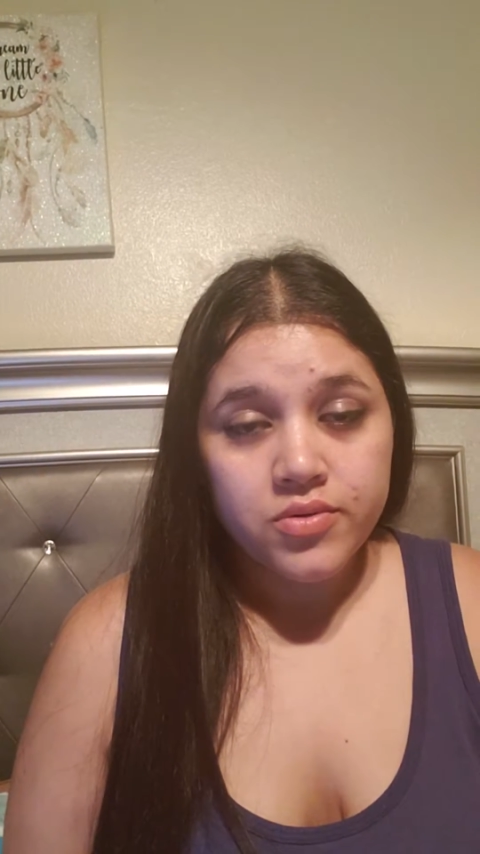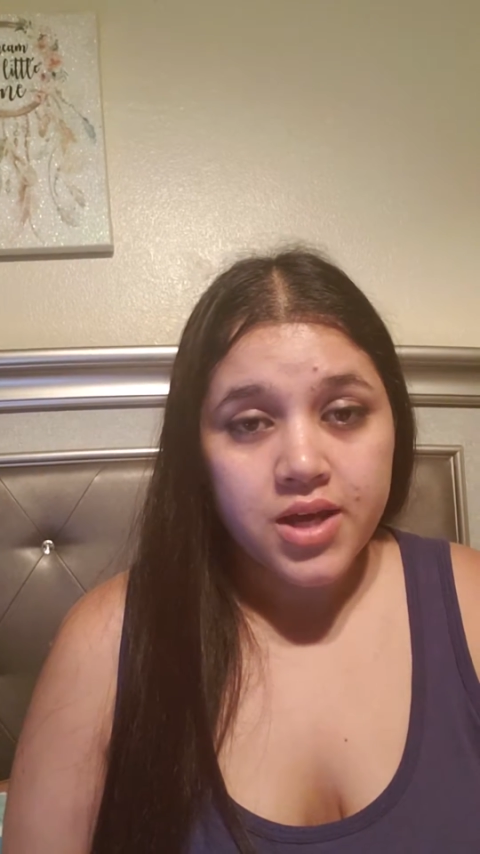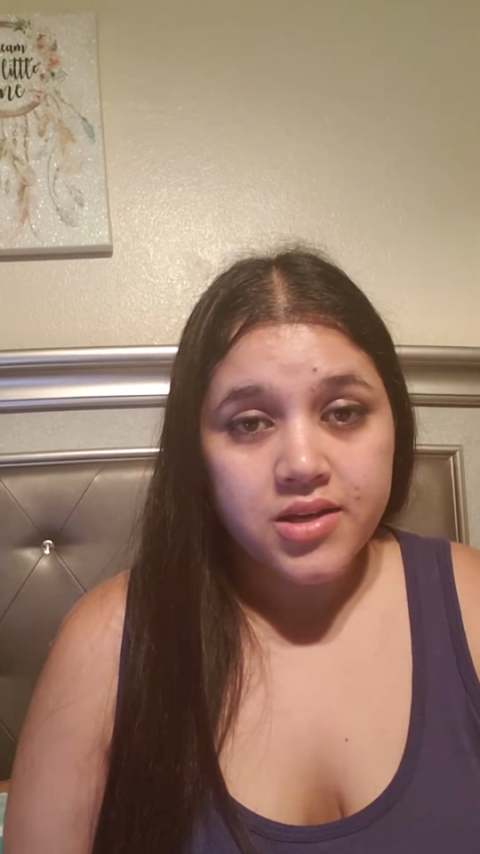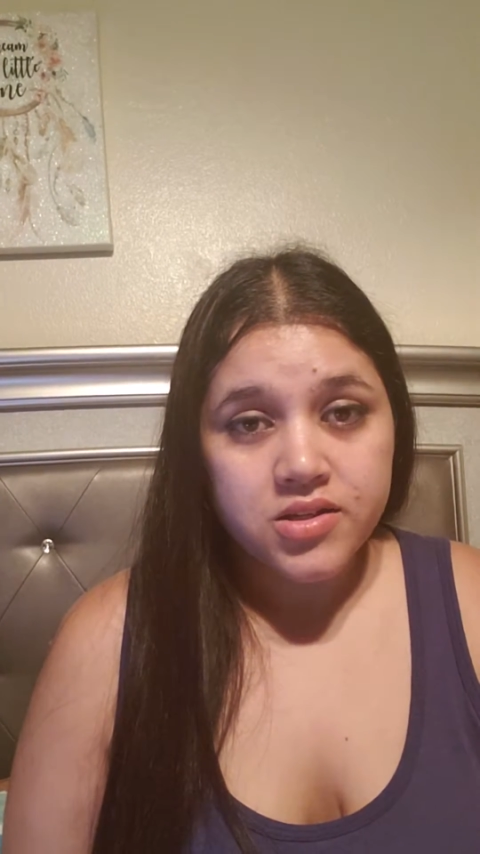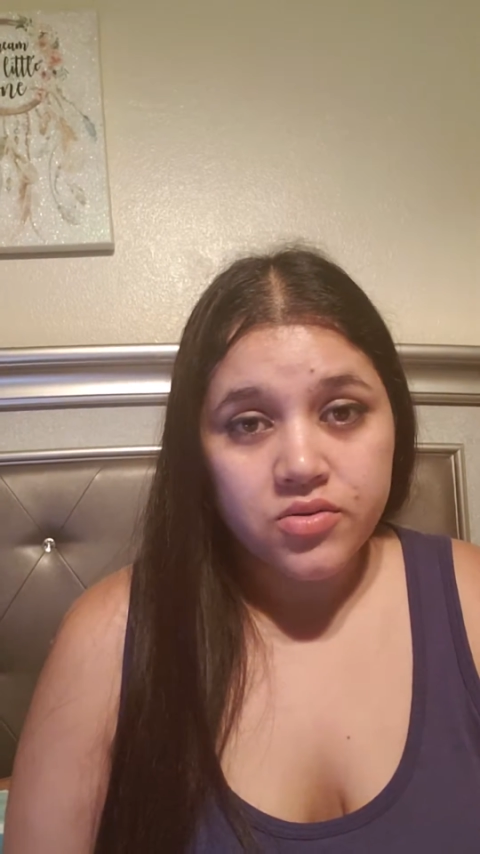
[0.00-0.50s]

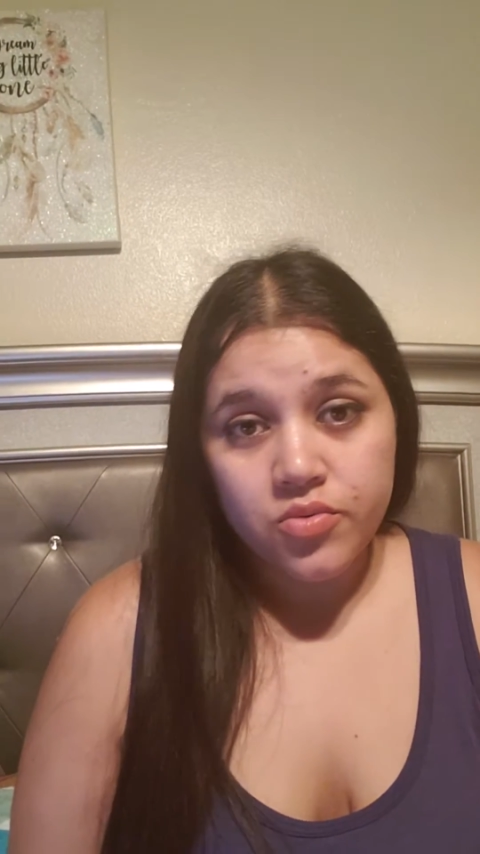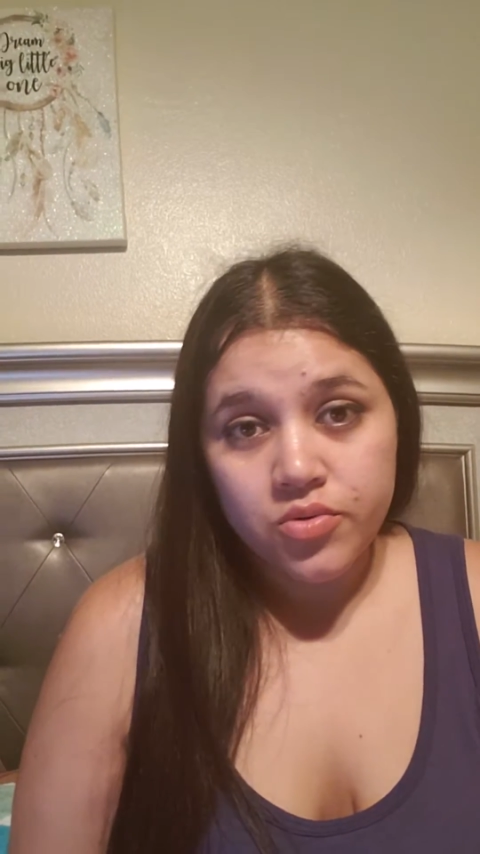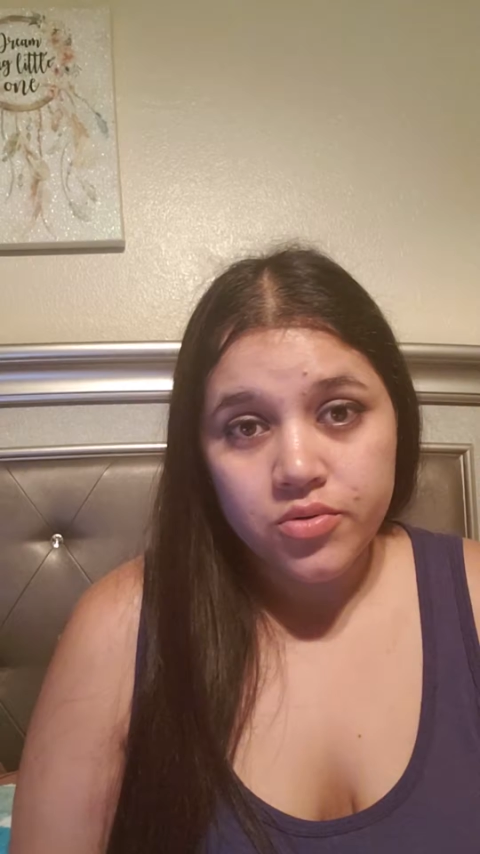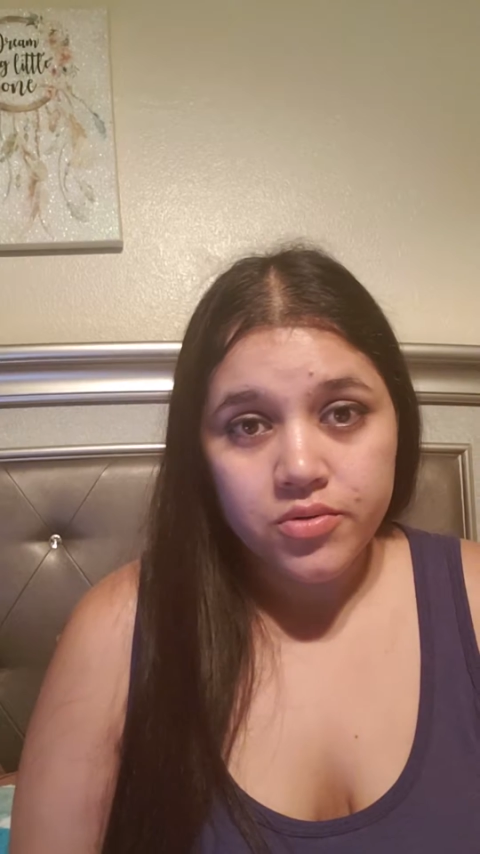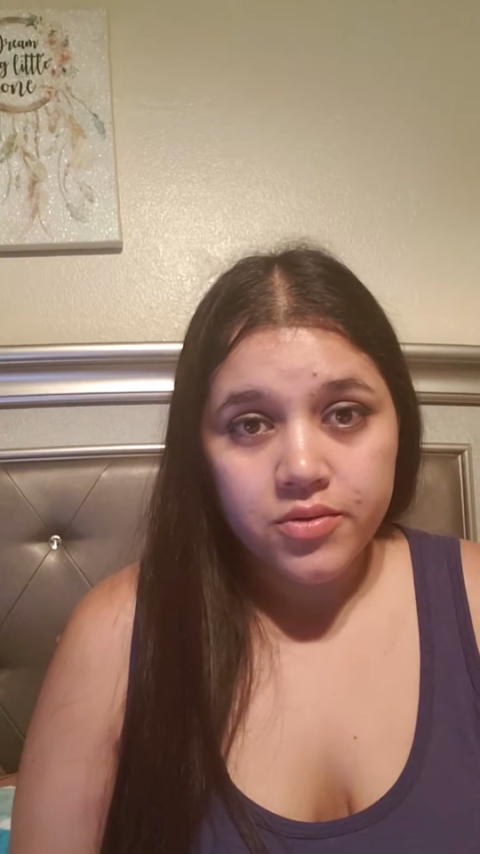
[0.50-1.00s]
as it
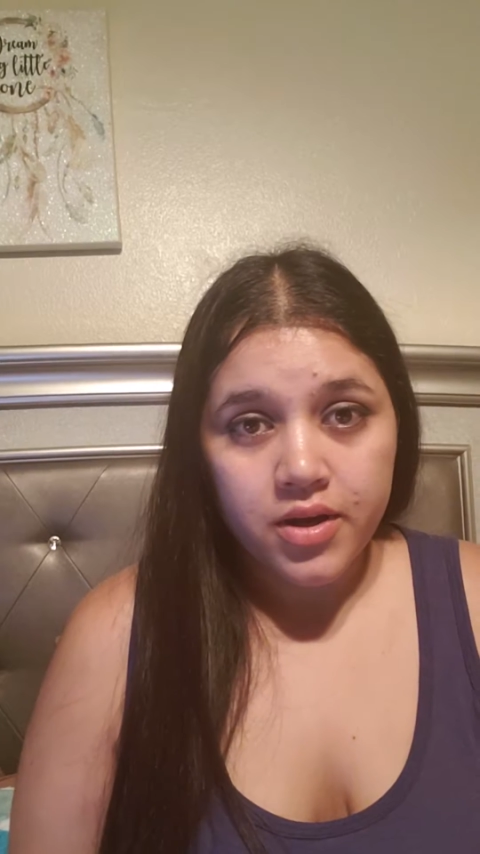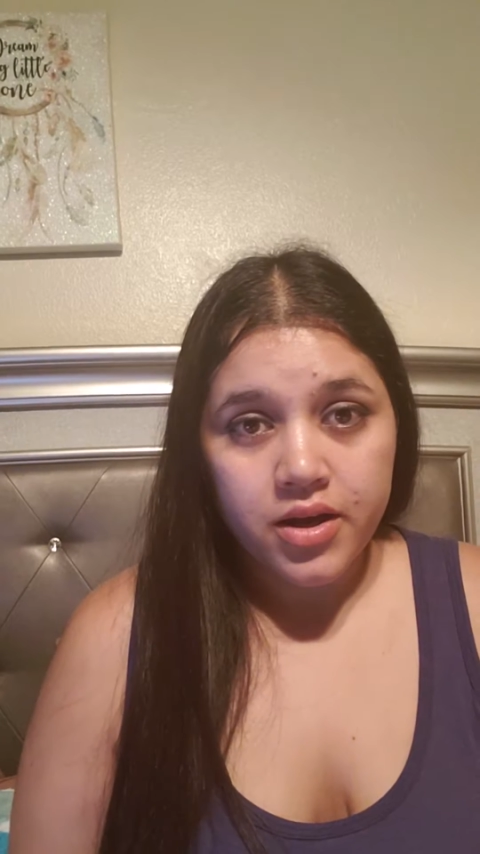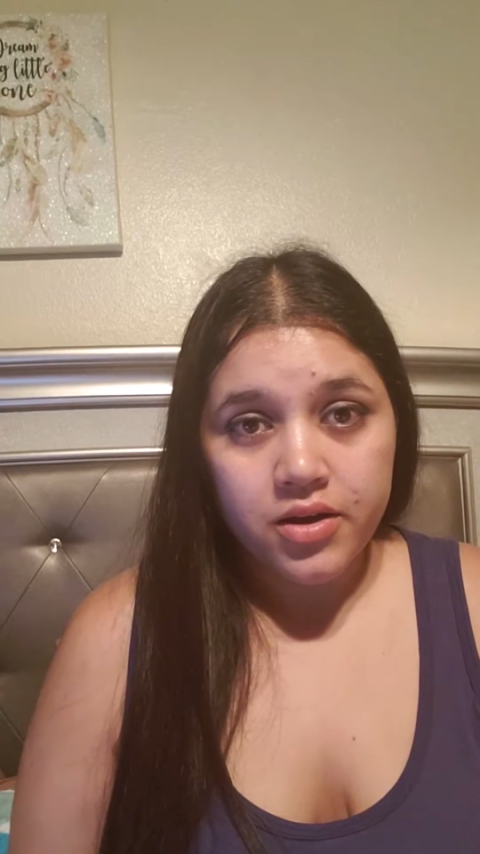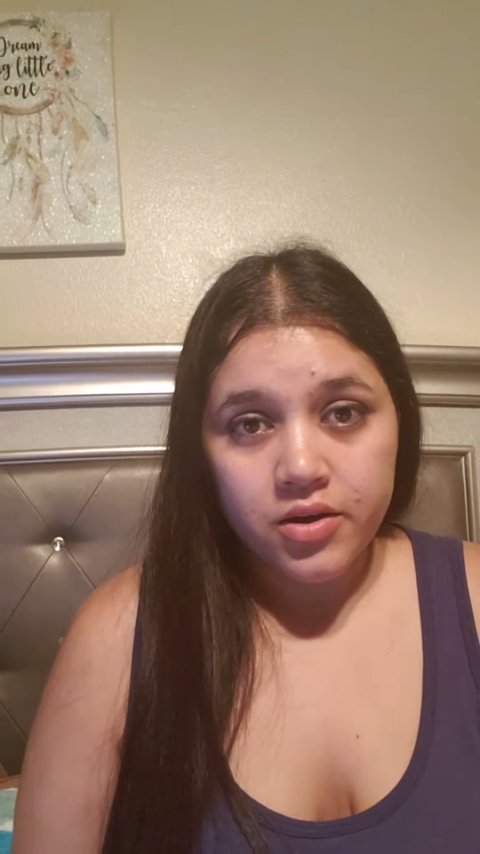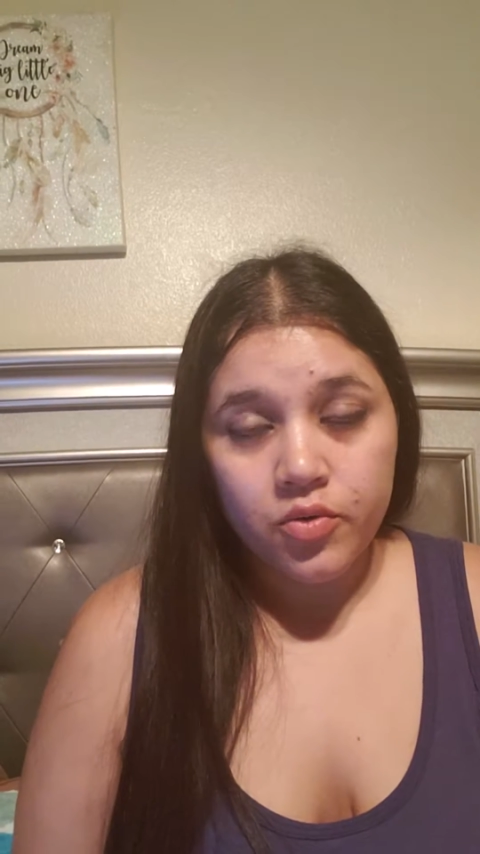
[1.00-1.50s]

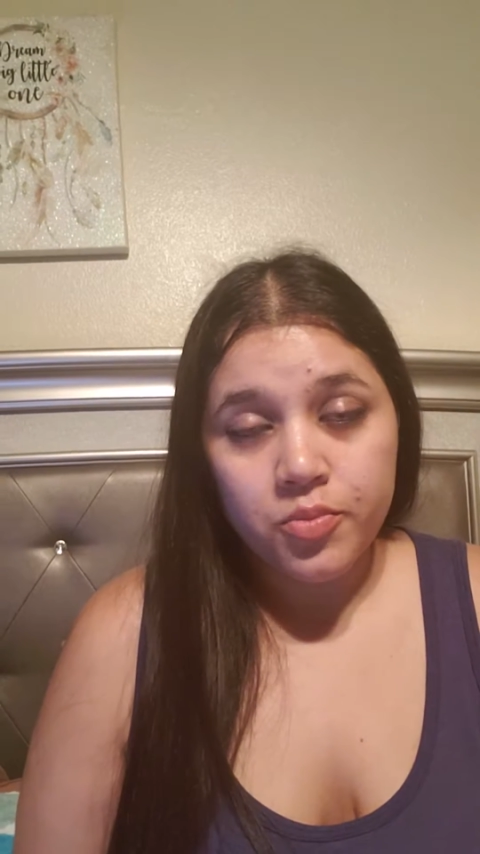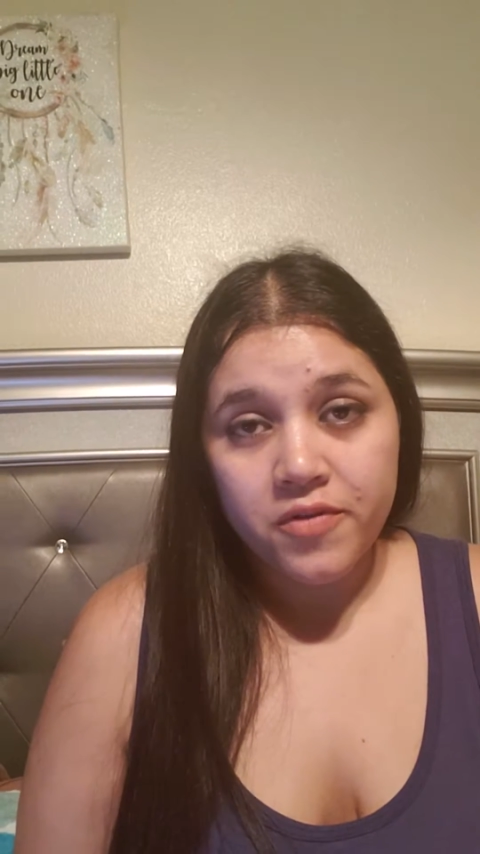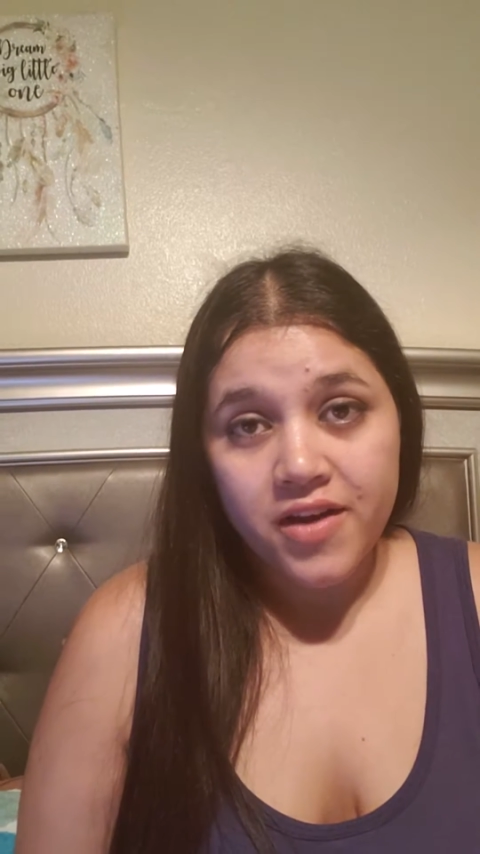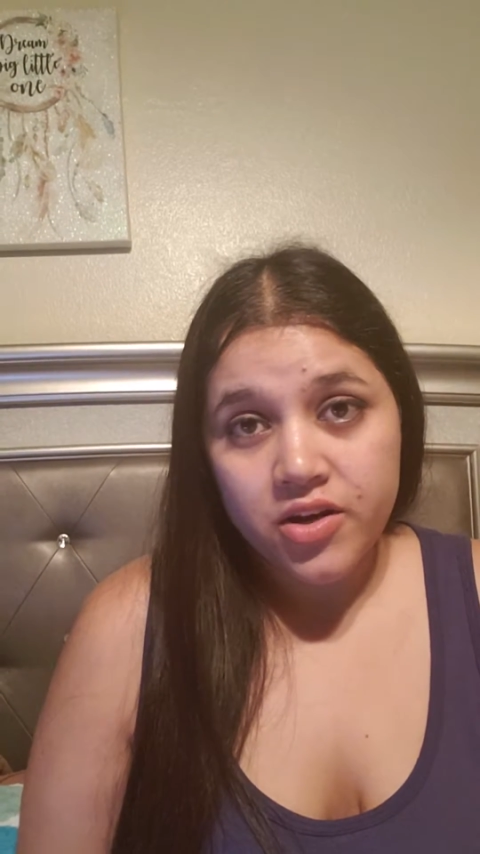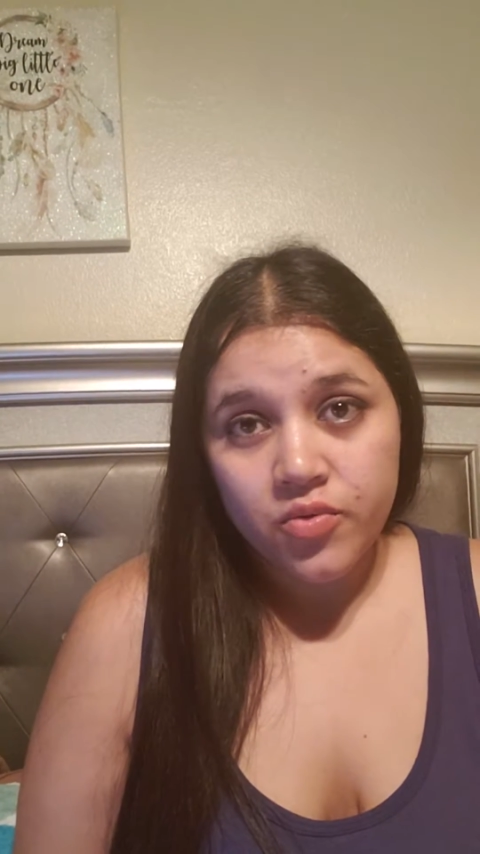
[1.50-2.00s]
will
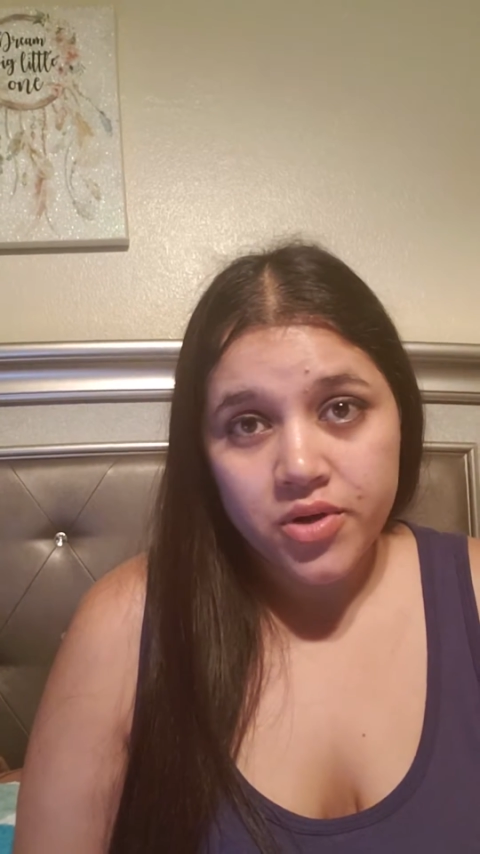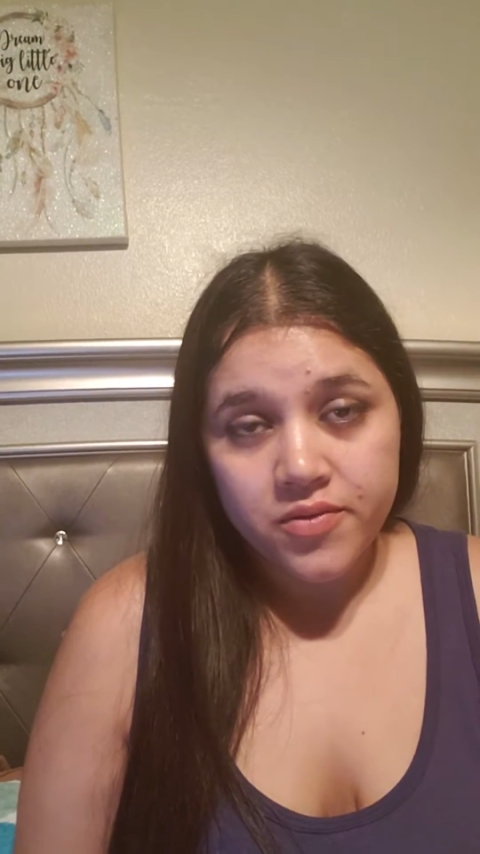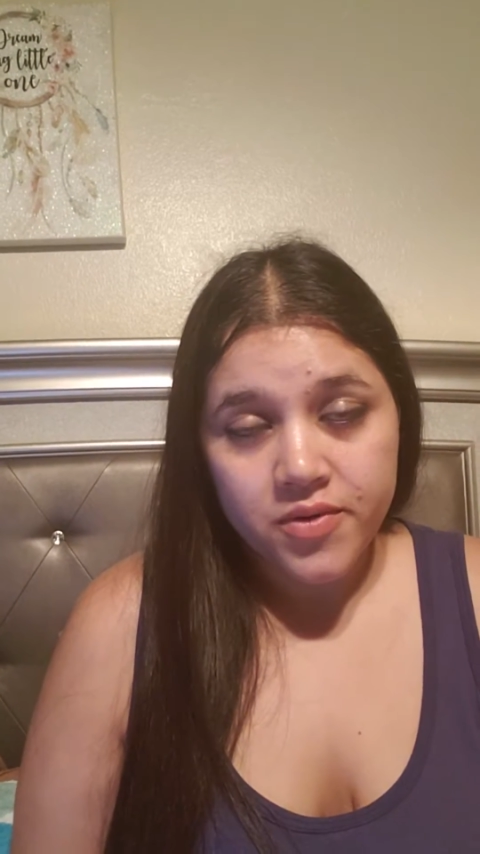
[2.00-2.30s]
provide you